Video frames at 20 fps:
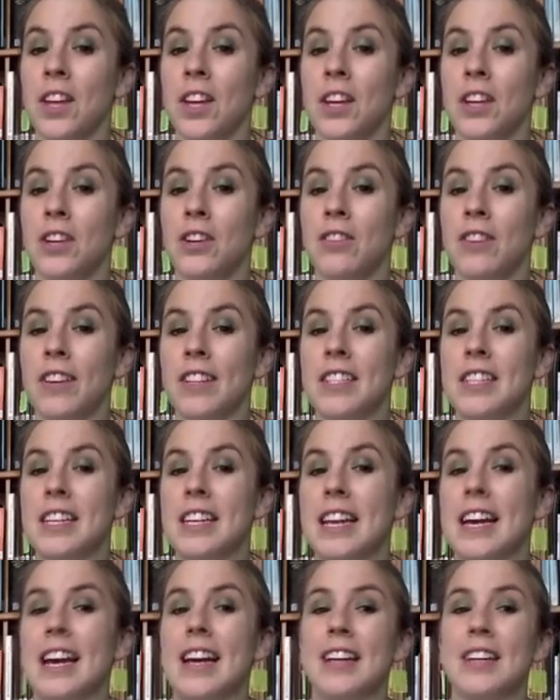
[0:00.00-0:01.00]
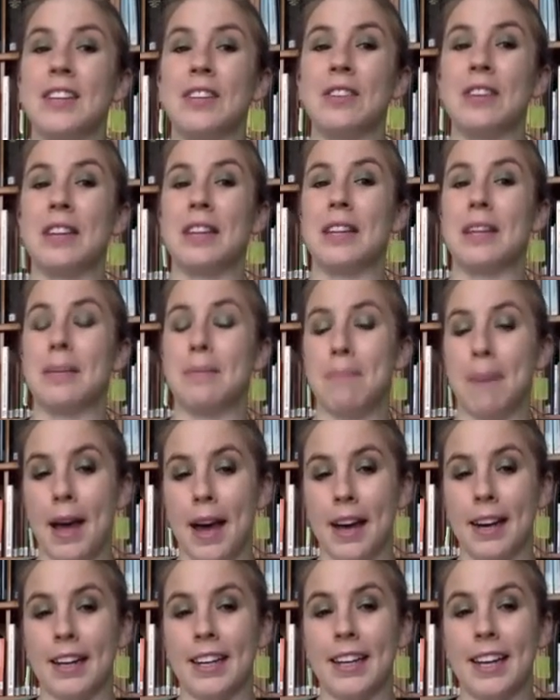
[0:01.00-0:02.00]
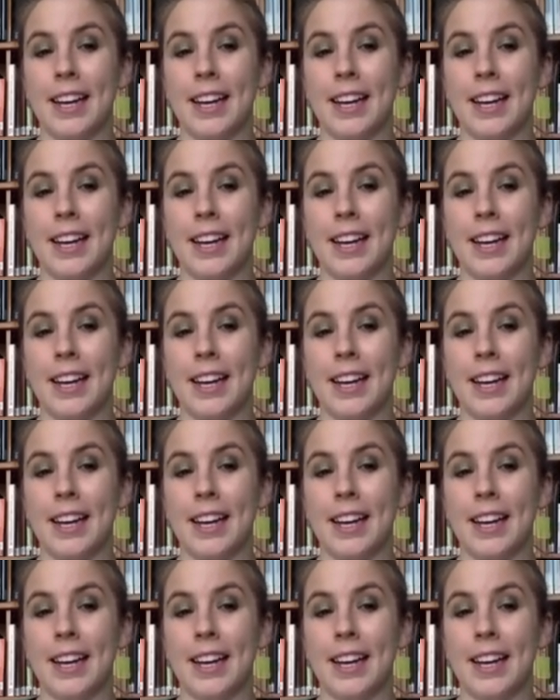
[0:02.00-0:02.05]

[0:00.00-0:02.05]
Novak said he hadn't heard anything back.